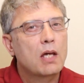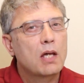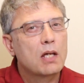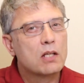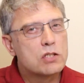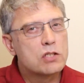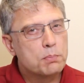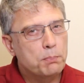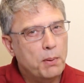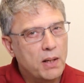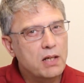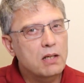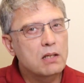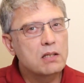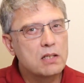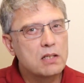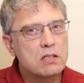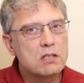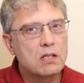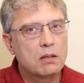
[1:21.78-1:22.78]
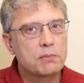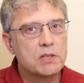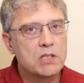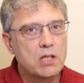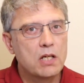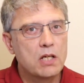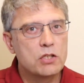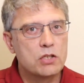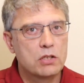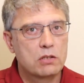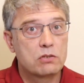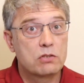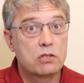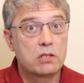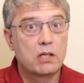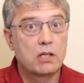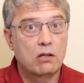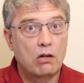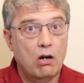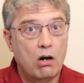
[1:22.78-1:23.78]
In spite of these limitations,
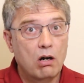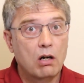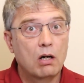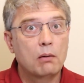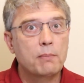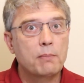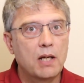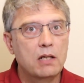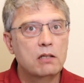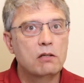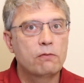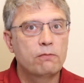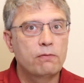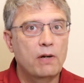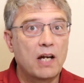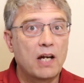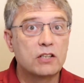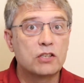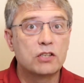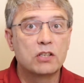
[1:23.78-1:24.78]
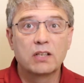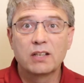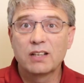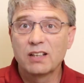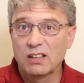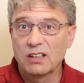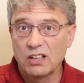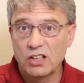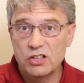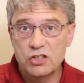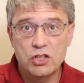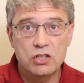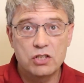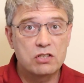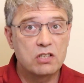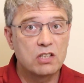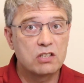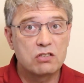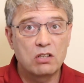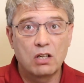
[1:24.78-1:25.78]
there are manufacturing and
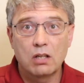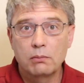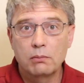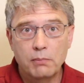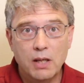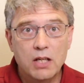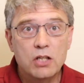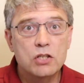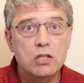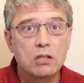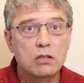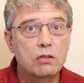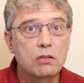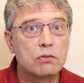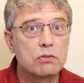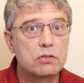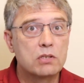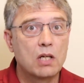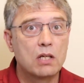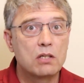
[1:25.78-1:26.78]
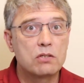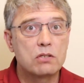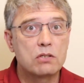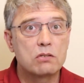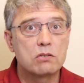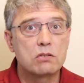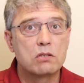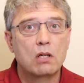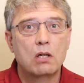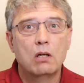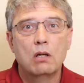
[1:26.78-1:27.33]
logistics automation use cases